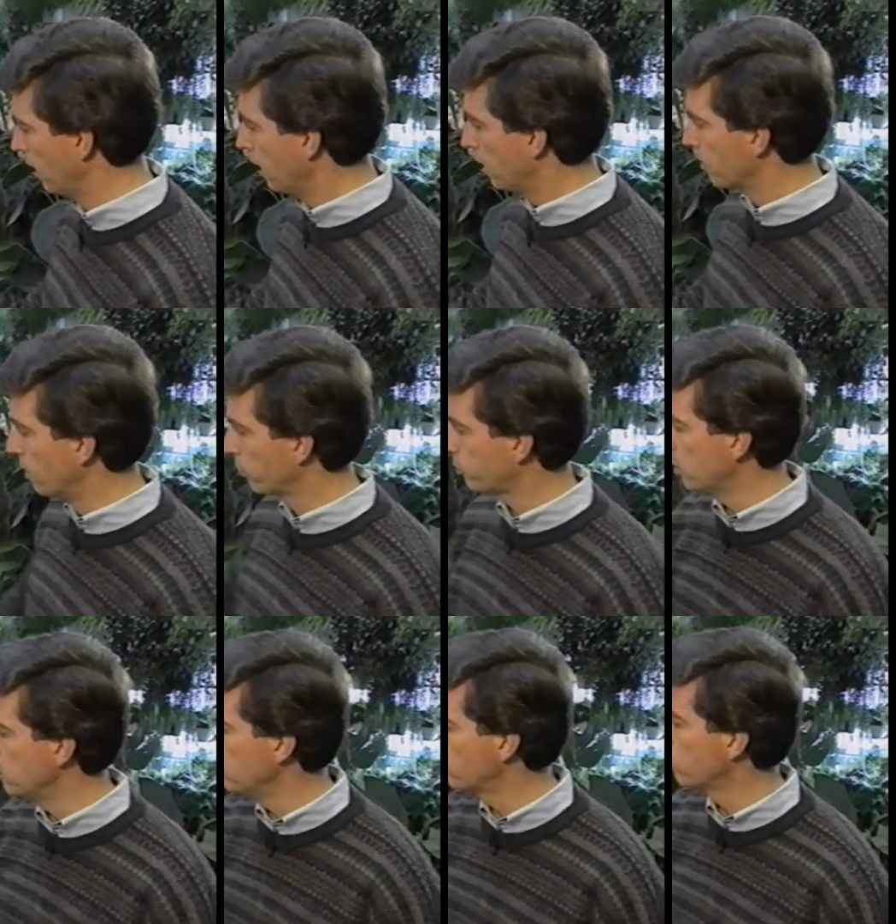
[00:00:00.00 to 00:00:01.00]
the most
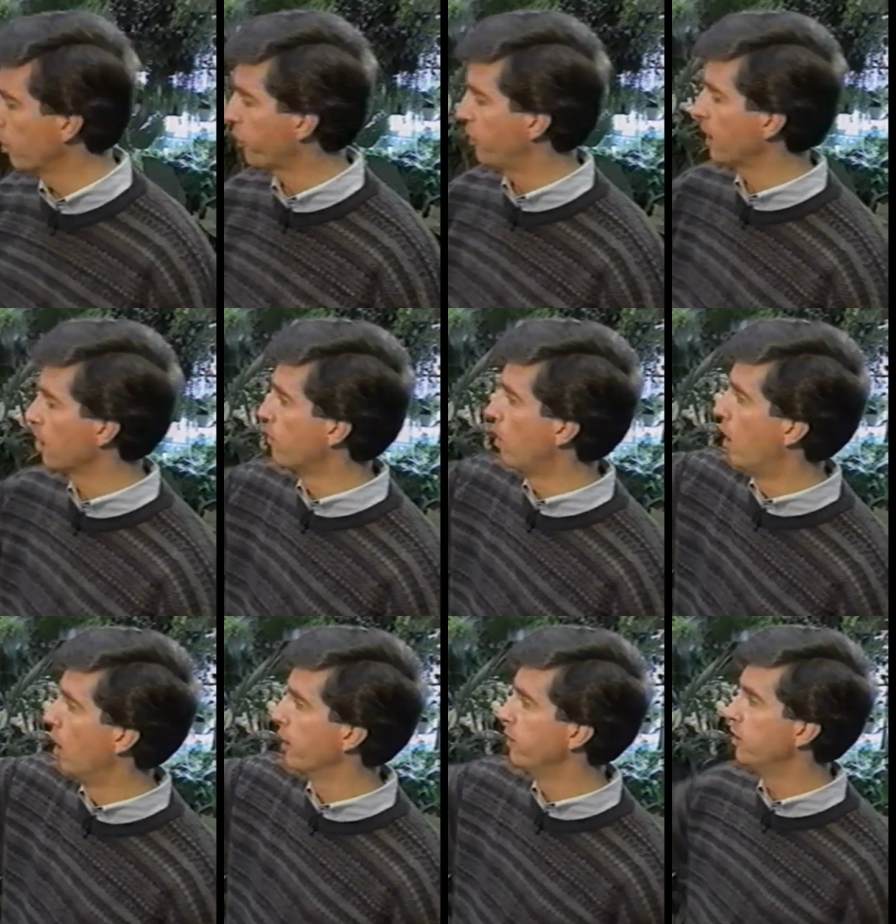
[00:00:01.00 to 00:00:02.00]
unusual thing of all
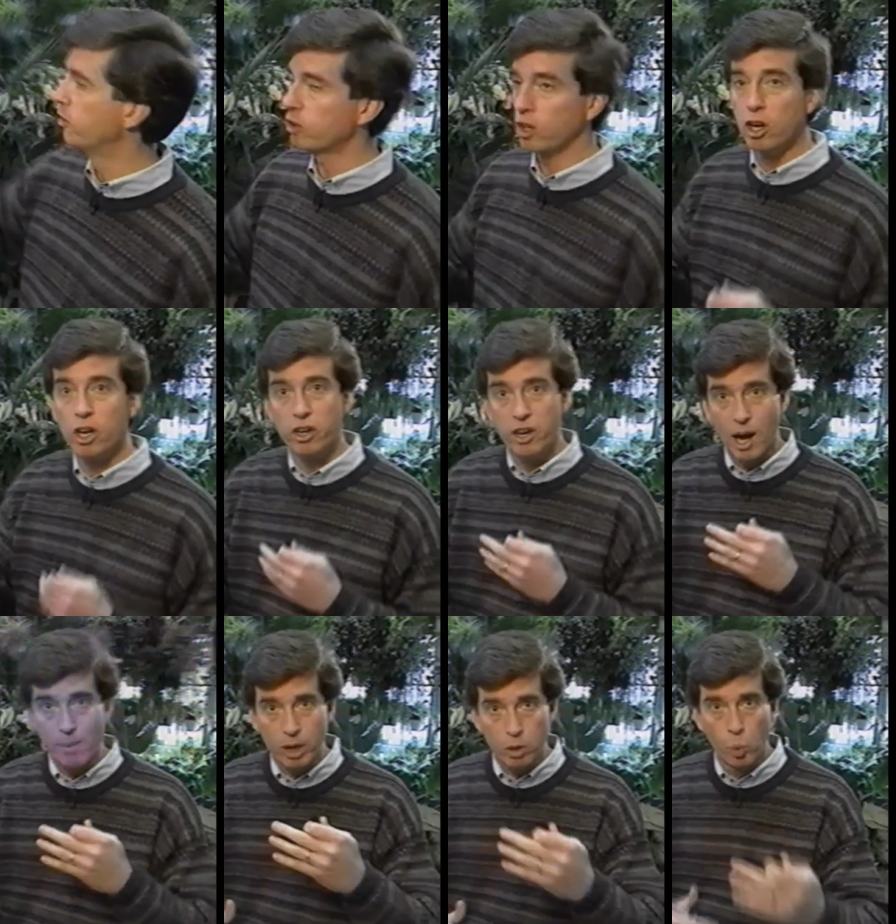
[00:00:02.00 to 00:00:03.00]
in this
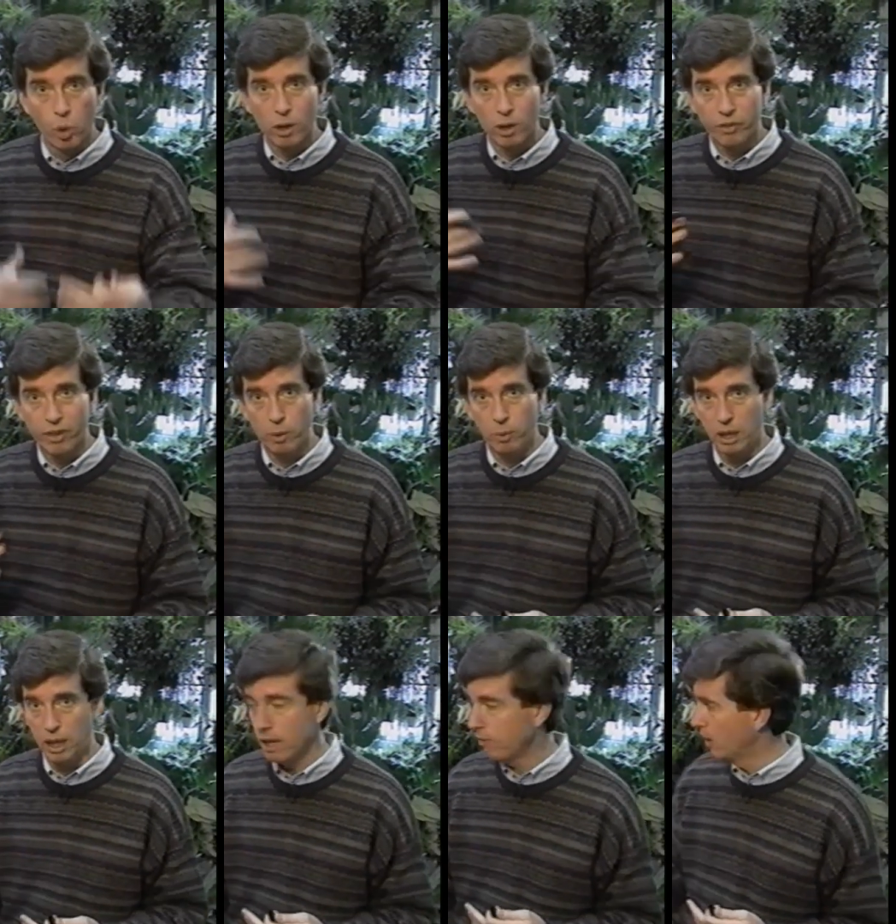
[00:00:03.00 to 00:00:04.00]
ergonomic world that we
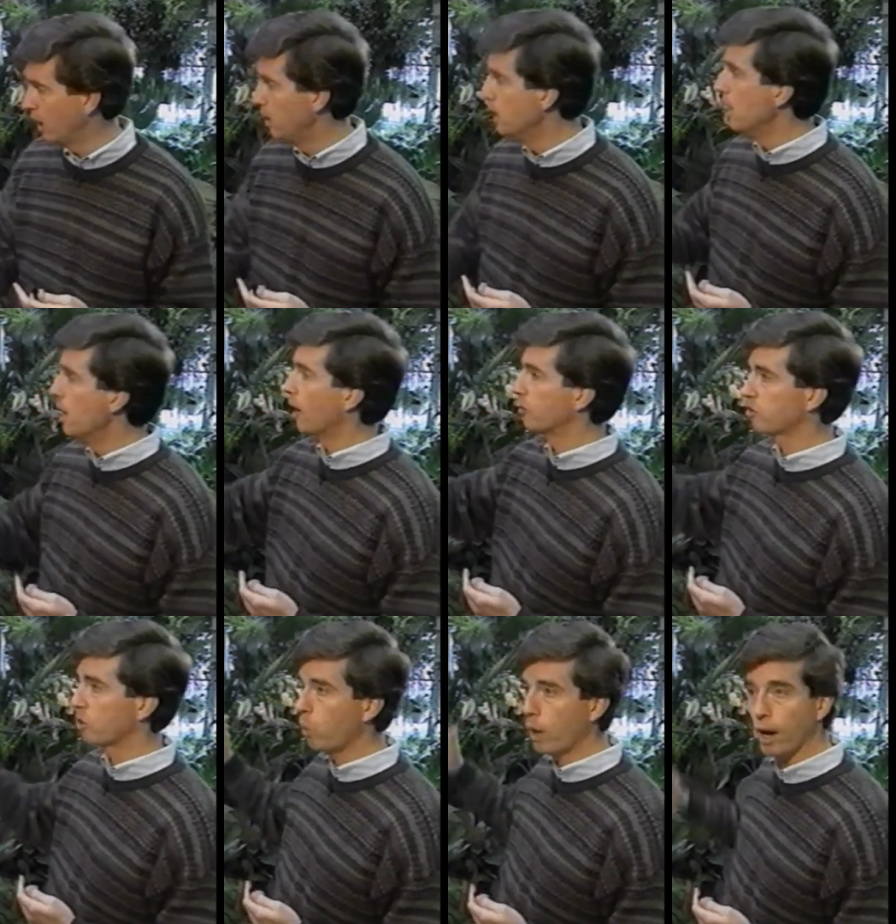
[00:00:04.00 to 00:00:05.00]
live in, a
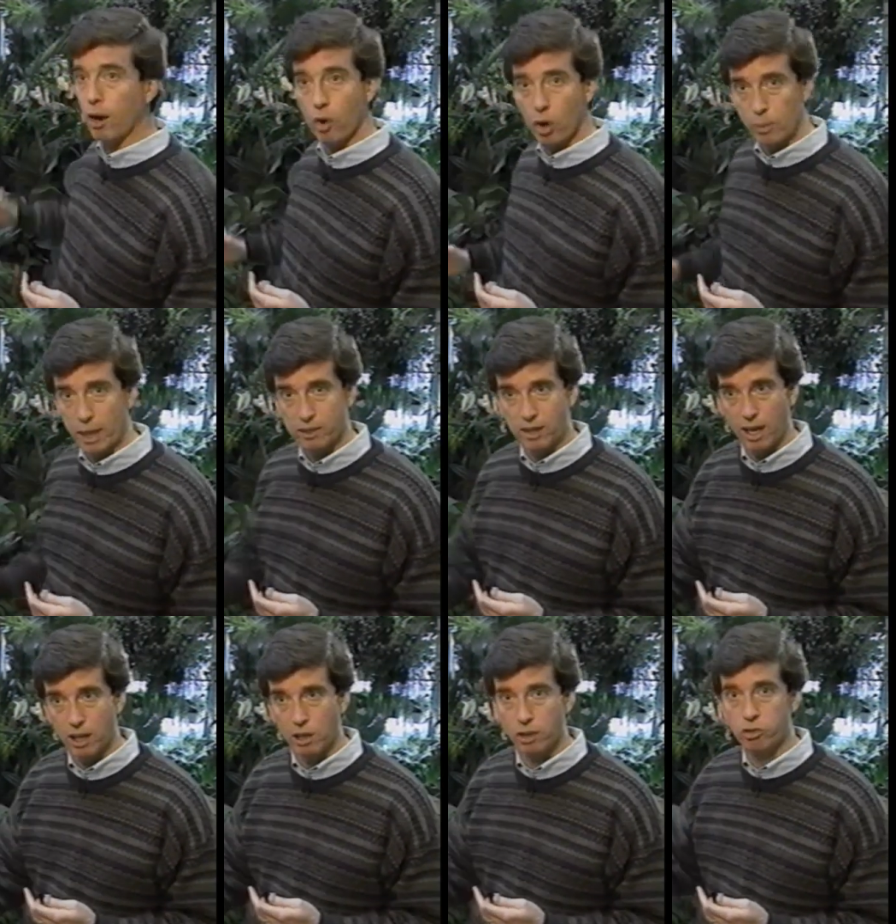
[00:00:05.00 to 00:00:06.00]
square or
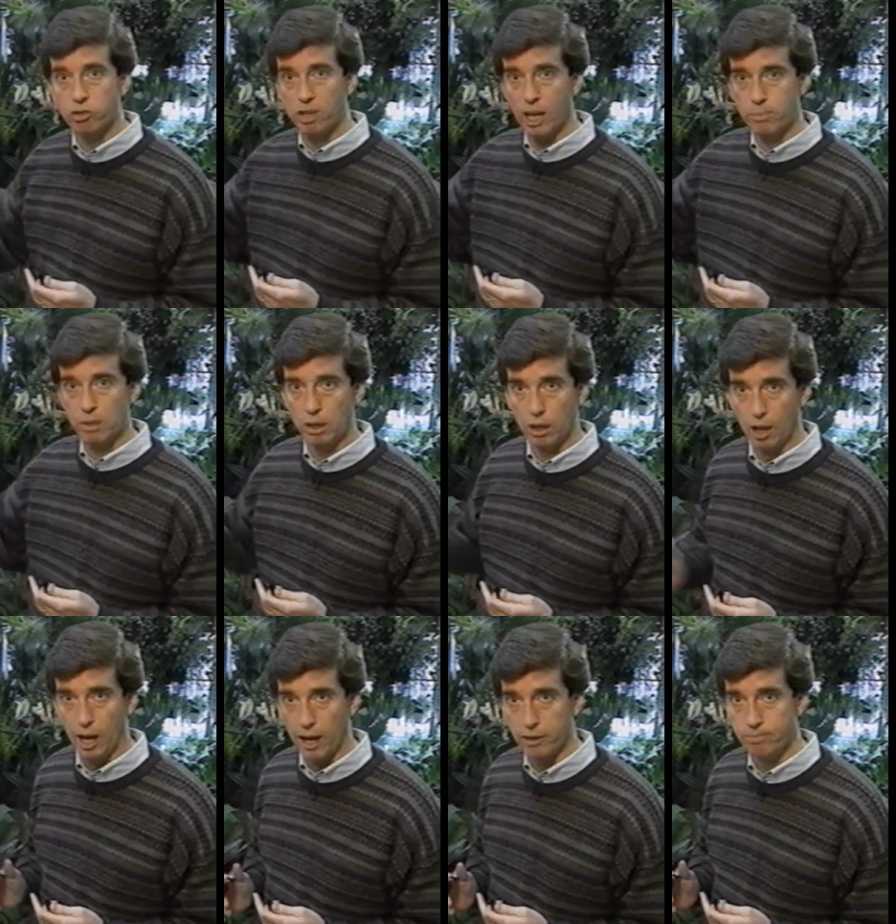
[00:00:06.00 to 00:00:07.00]
rectangular shaped lot.
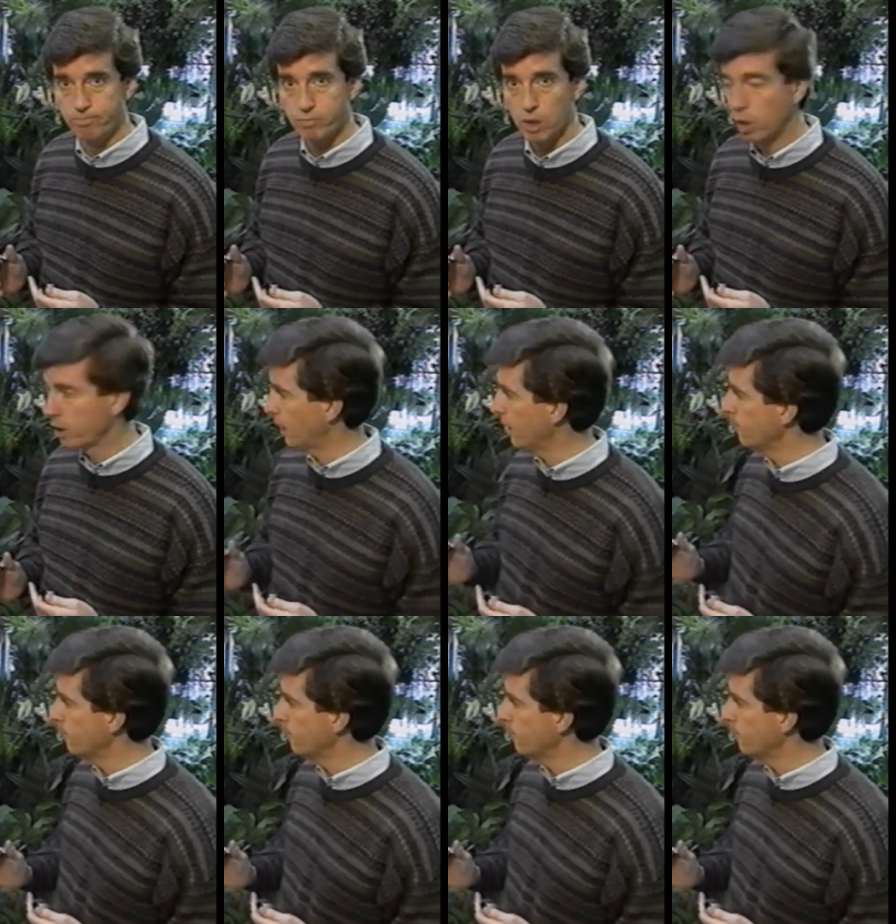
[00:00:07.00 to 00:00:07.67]
Okay?